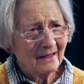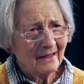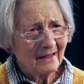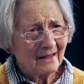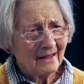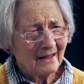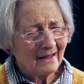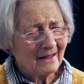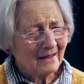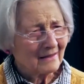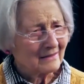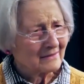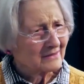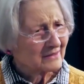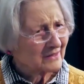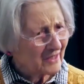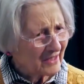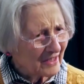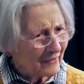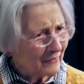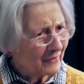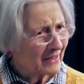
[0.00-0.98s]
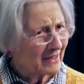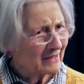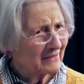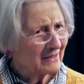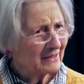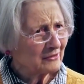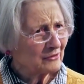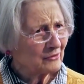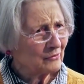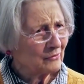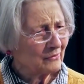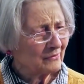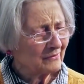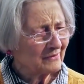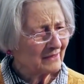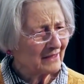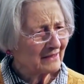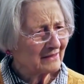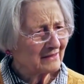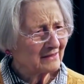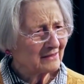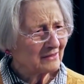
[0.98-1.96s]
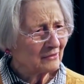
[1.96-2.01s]
uh, scary that you
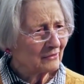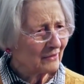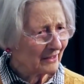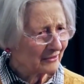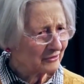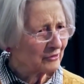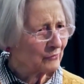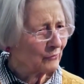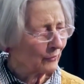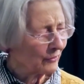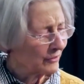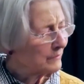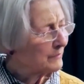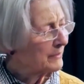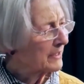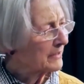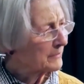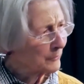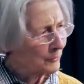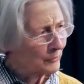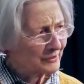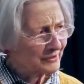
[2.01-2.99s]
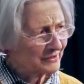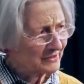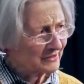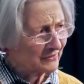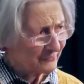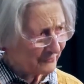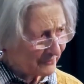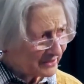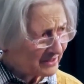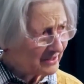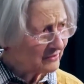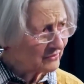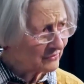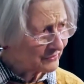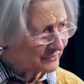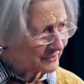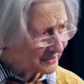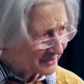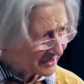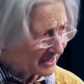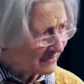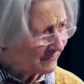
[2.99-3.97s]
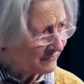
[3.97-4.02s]
that you actually worried about a person's physical
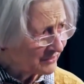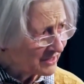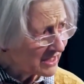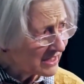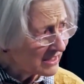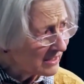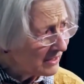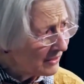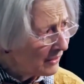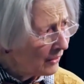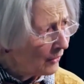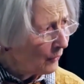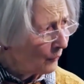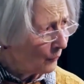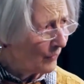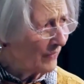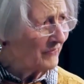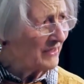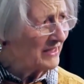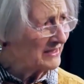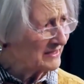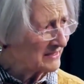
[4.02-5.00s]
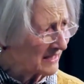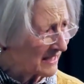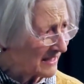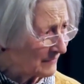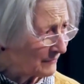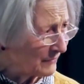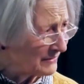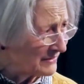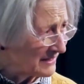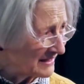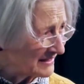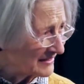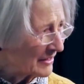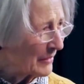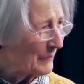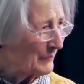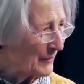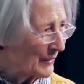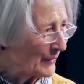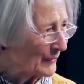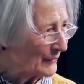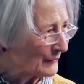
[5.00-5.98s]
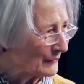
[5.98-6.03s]
safety there, when they step when they step
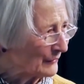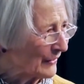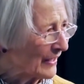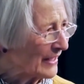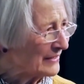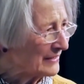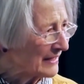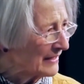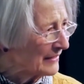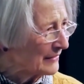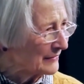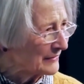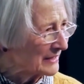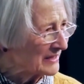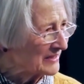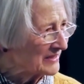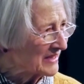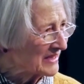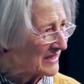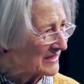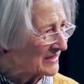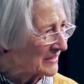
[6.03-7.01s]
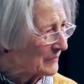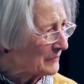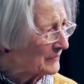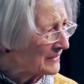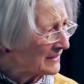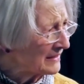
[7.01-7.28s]
out of line. Um, say something.